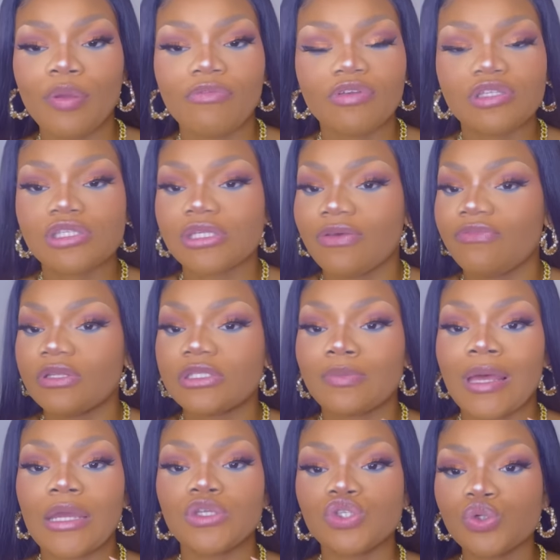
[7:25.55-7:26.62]
If it's
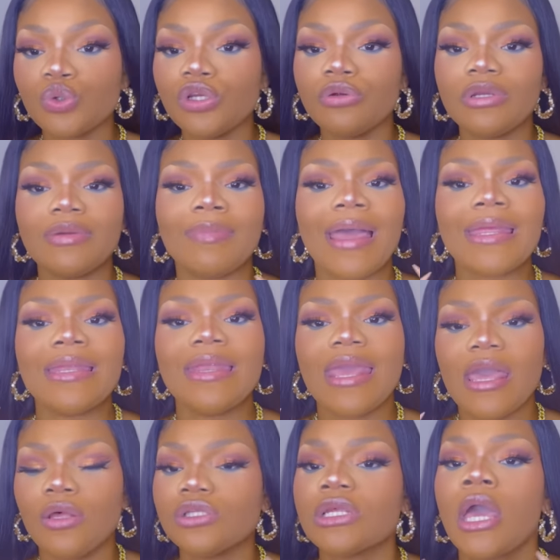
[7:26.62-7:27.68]
my jewelry, my
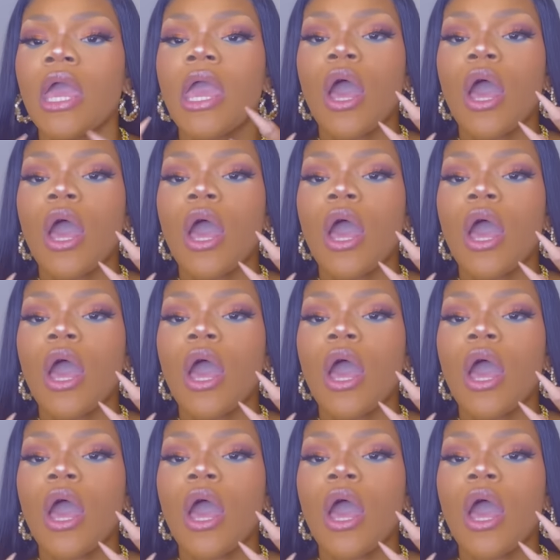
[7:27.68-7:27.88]
nails,